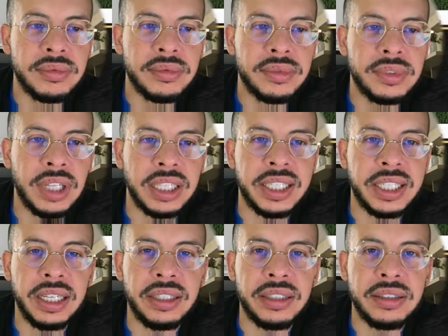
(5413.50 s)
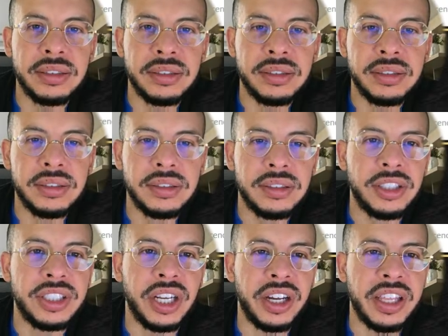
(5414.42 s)
That's it? You're
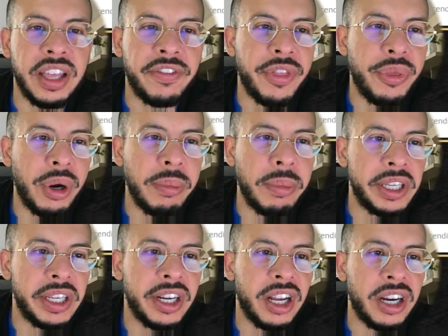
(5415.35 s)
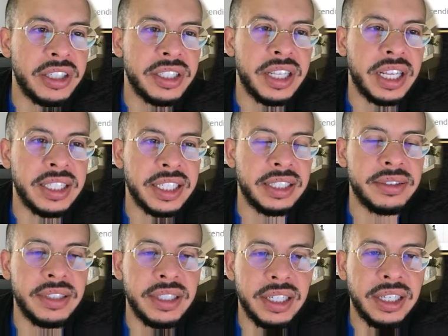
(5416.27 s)
selling that for $3 million and that's it?
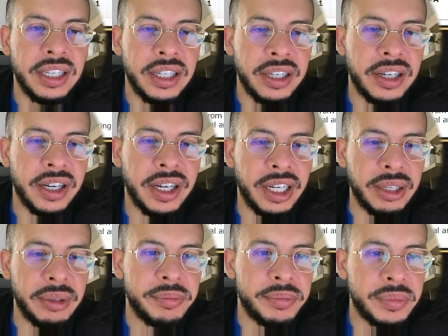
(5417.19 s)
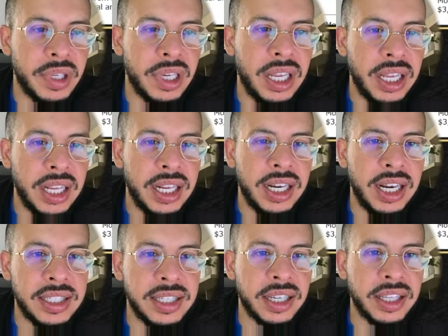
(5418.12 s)
All right, let's
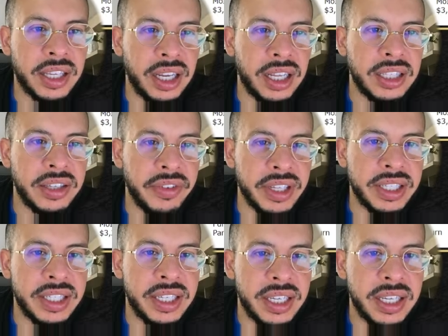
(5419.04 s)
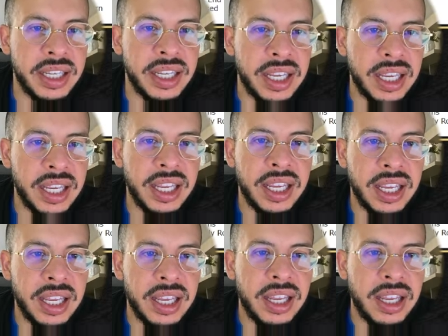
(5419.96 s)
look at the guts of this.
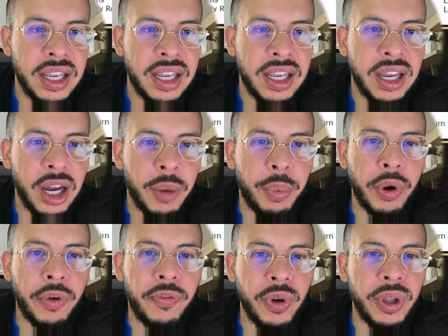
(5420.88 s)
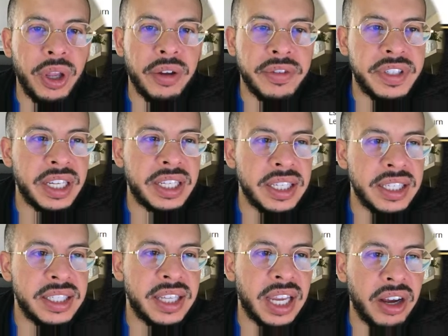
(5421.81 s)
A portfolio of 6
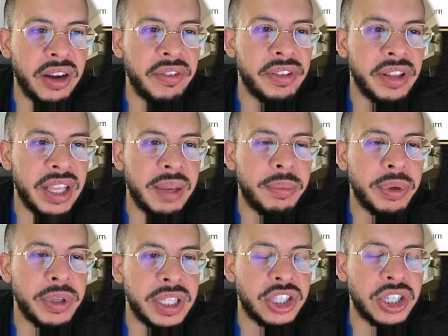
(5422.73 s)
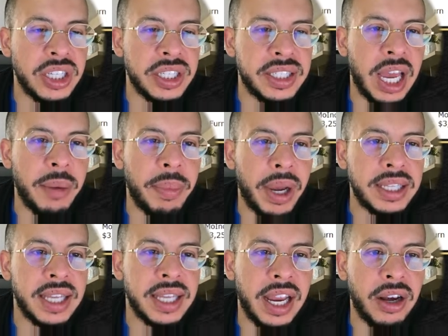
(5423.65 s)
consecutively positioned
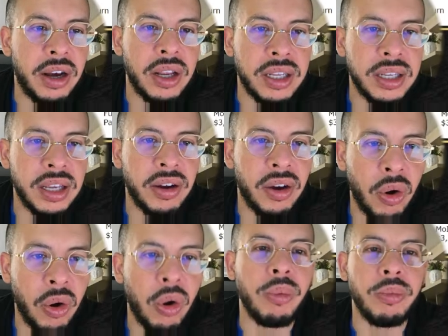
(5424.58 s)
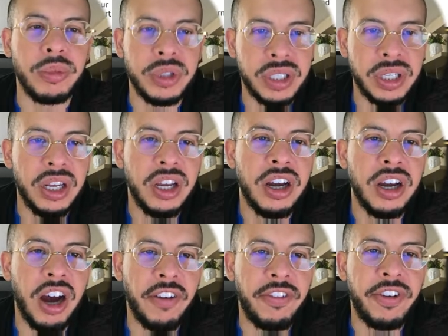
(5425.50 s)
side-by-side homes
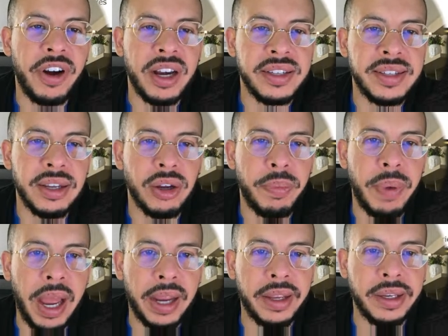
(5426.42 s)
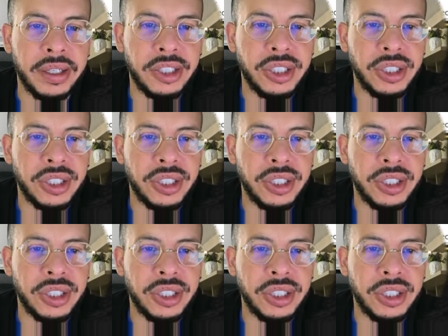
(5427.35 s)
offered in a single package.